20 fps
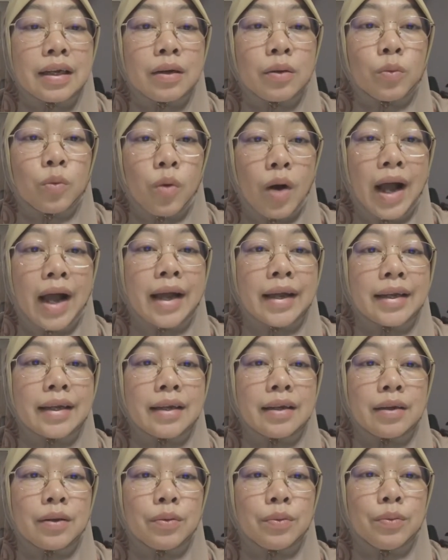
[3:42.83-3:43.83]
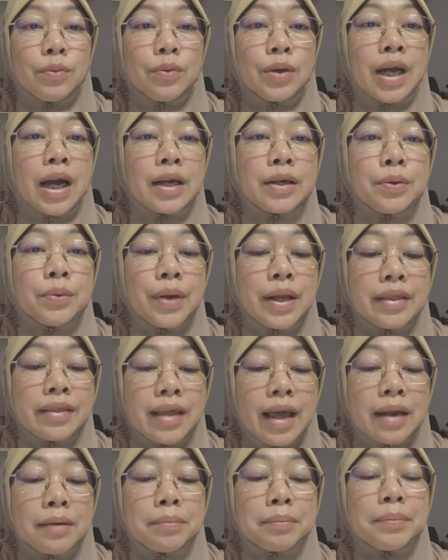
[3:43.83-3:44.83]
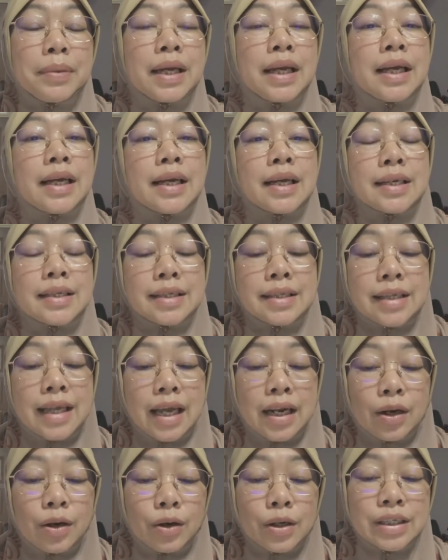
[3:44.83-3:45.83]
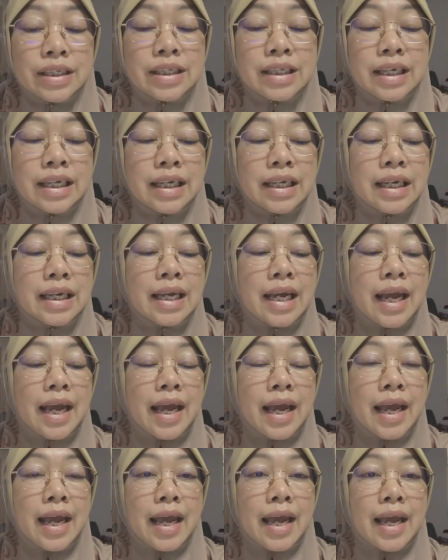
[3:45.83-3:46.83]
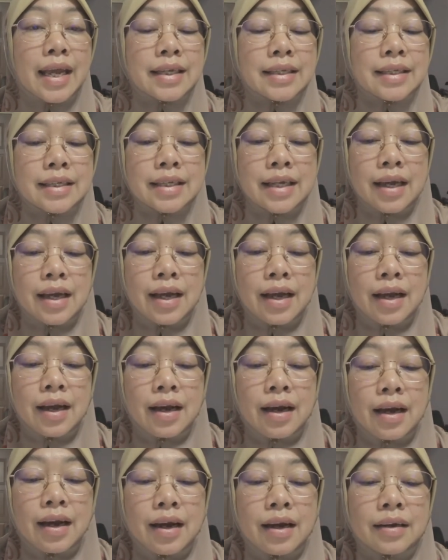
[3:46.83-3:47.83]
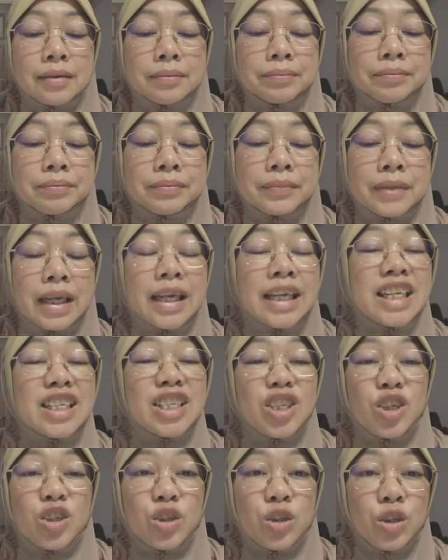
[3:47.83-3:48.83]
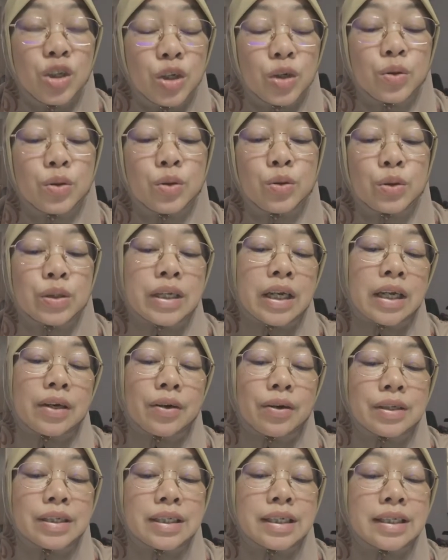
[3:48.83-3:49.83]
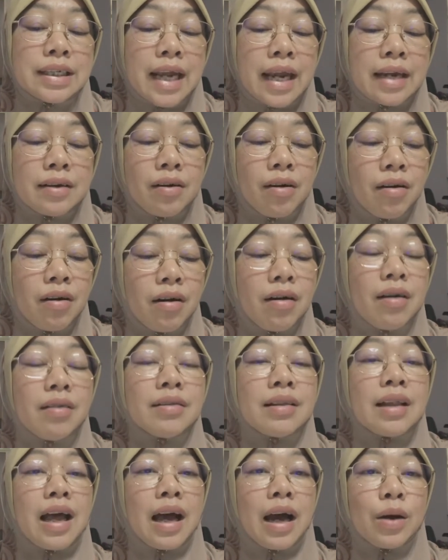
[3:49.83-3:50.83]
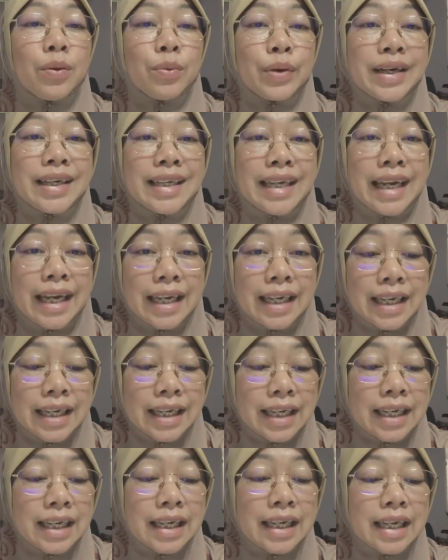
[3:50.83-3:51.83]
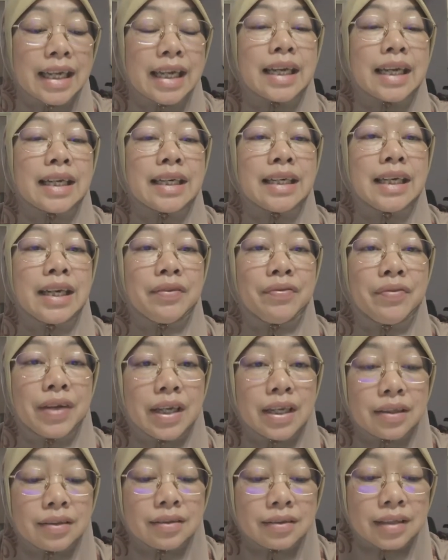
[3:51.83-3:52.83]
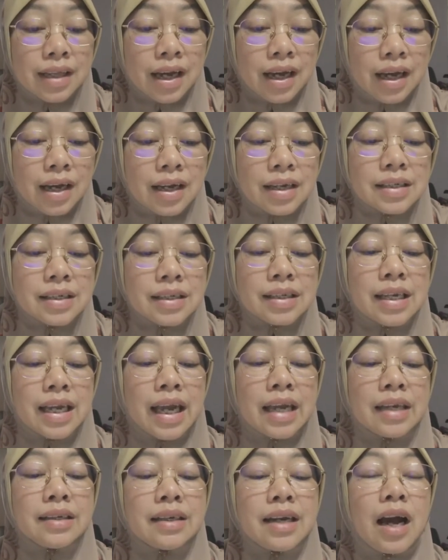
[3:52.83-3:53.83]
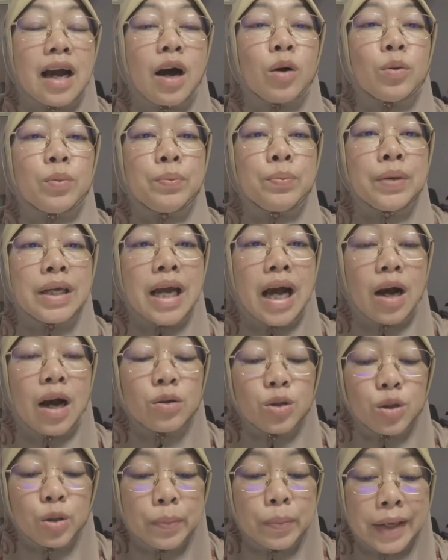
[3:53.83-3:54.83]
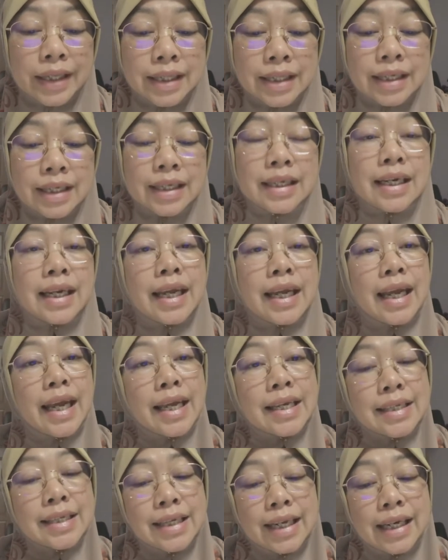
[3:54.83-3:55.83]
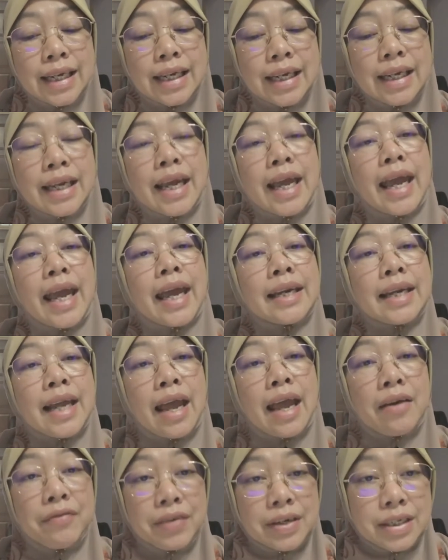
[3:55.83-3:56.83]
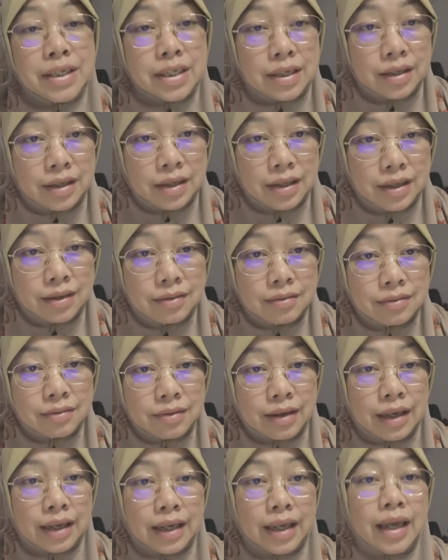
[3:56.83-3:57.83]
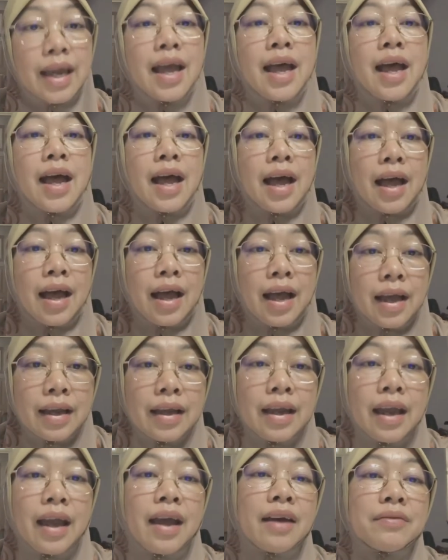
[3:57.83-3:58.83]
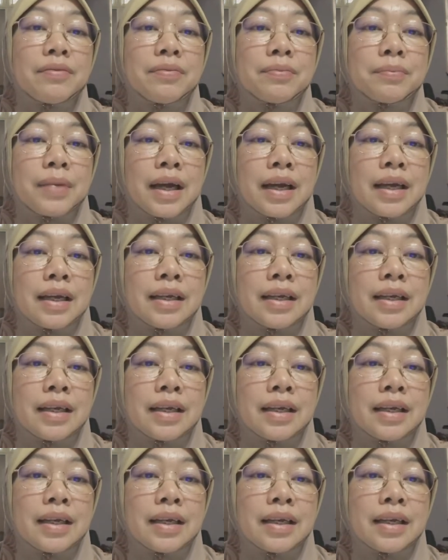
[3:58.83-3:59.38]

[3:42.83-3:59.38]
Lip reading: why we are doing that? Because technology has it is due to technology that all our daily difficult tasks can now be automated easily and efficiently. Okay, I have my